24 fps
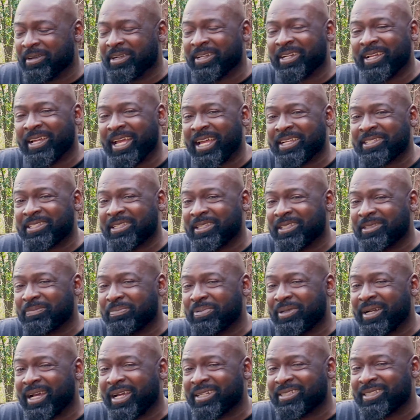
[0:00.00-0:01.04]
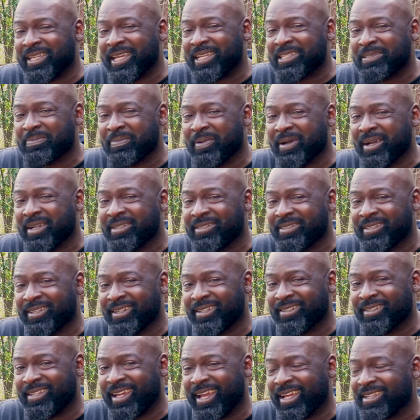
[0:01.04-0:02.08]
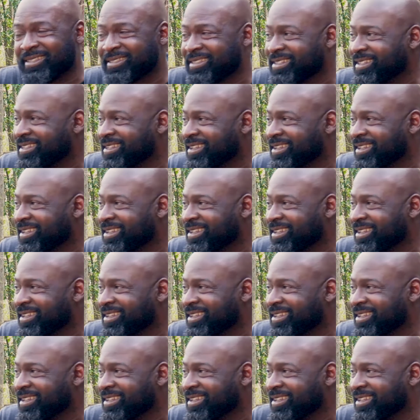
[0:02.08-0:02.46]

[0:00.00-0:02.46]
going to actually put our taste buds to the test. Mm-hmm.